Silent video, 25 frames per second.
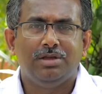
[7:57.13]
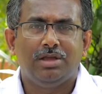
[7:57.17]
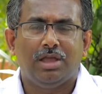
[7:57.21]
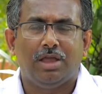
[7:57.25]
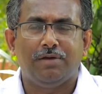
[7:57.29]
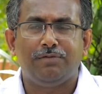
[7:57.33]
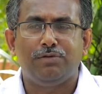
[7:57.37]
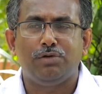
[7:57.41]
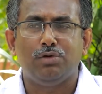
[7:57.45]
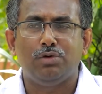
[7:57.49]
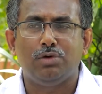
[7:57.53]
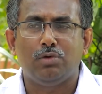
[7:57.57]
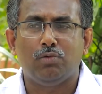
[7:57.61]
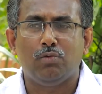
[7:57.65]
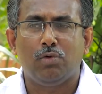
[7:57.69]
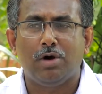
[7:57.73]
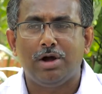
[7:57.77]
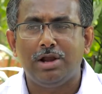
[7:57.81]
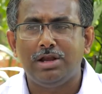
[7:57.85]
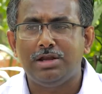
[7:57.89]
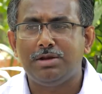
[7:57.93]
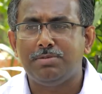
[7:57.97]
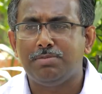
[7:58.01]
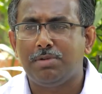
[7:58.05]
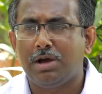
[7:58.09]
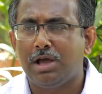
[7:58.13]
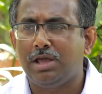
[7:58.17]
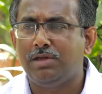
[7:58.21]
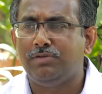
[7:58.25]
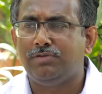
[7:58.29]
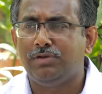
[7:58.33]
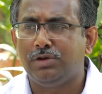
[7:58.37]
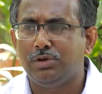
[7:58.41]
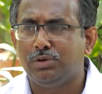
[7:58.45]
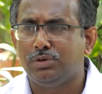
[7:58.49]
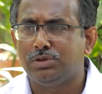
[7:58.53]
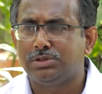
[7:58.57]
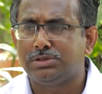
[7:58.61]
If you want my
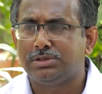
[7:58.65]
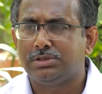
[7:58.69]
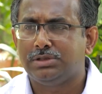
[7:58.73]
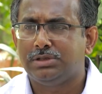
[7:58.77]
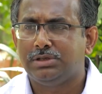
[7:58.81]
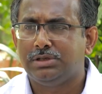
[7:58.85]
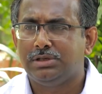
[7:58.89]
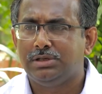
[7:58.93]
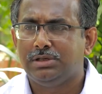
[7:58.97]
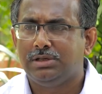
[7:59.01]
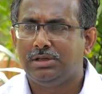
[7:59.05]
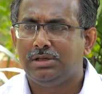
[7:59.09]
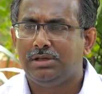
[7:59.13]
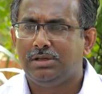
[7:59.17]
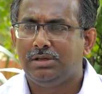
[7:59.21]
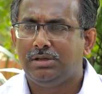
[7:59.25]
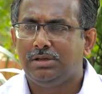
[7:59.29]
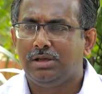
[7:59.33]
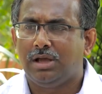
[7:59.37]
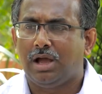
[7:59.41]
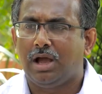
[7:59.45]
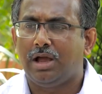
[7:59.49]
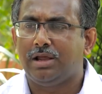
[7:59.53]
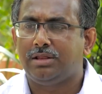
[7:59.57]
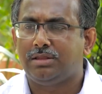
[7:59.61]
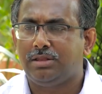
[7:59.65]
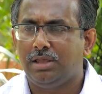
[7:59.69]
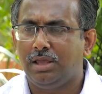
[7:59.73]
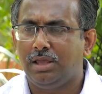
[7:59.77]
views, I